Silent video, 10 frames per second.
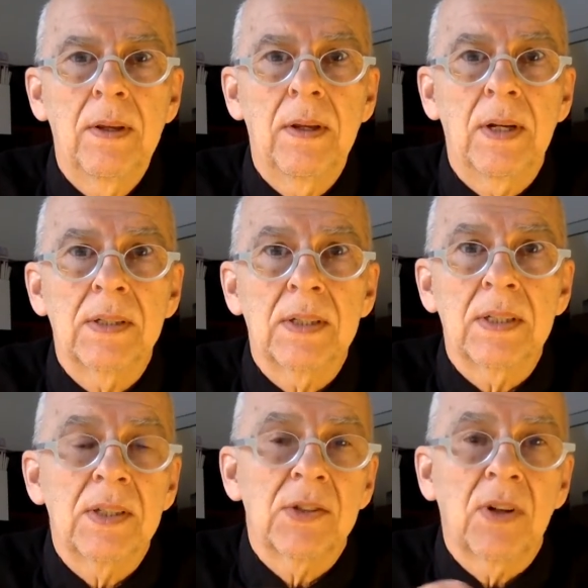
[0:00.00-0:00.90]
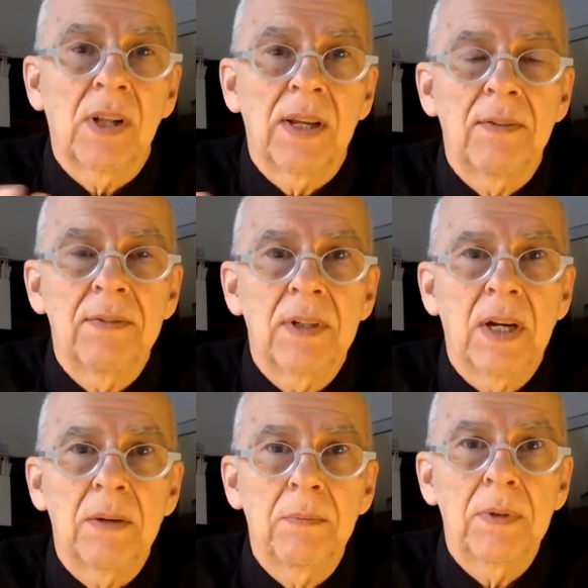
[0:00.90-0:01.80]
you know, I said, this is all I have
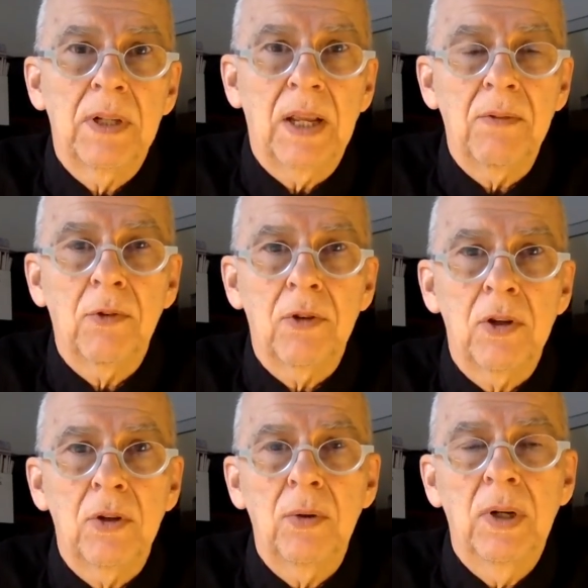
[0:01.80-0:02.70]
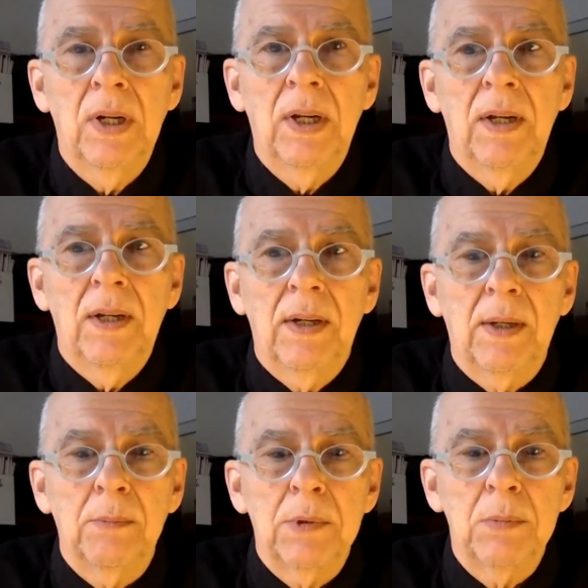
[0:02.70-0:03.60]
time today for you
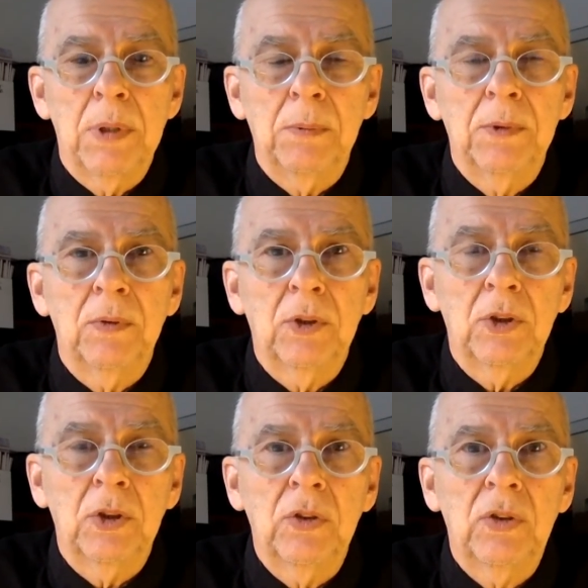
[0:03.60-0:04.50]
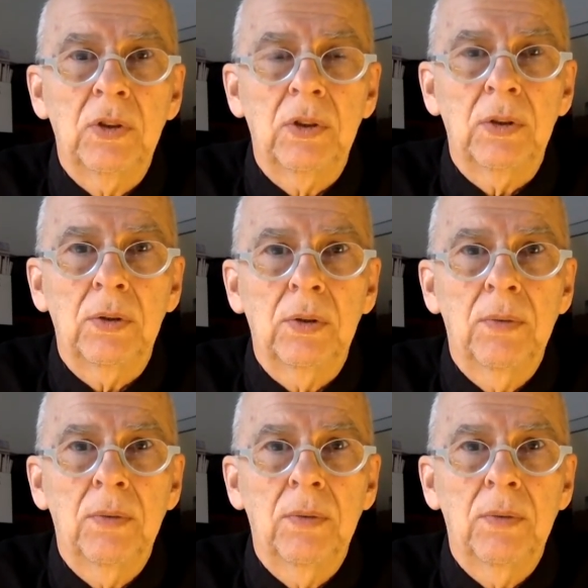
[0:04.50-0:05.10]
um, to be able to introduce to you,